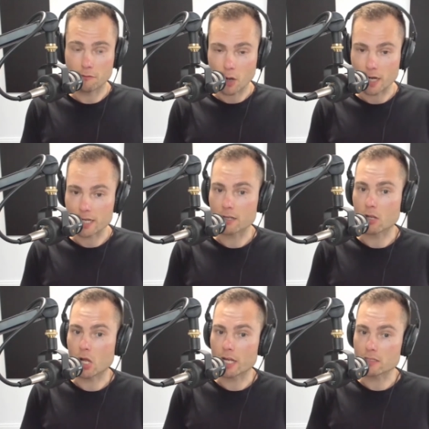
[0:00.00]
finding
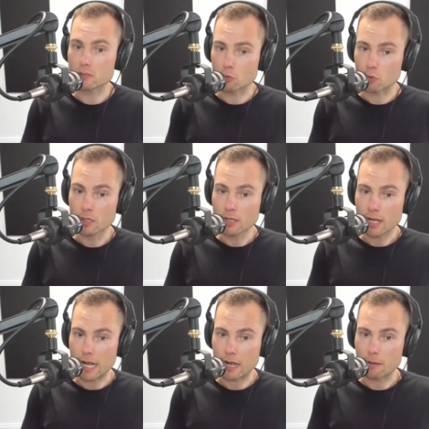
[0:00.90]
clients or
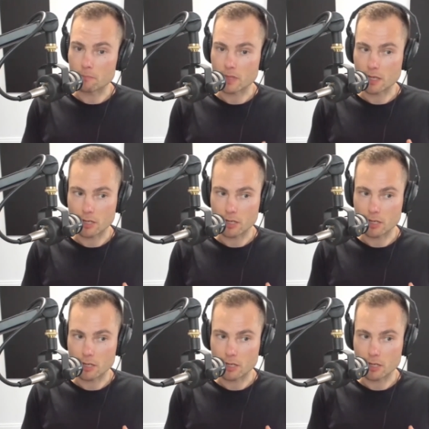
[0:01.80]
um,